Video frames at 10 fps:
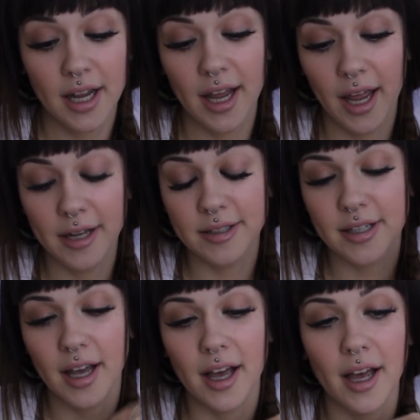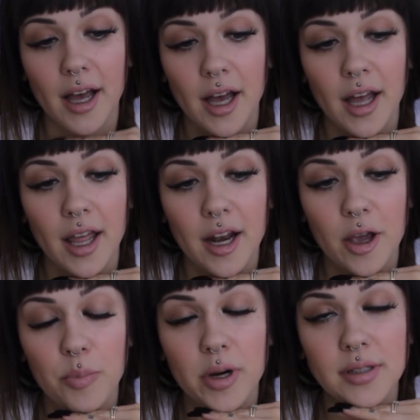and a
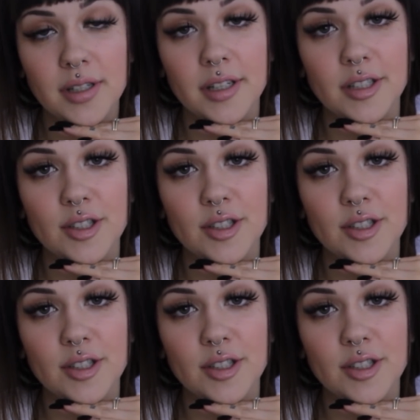good person.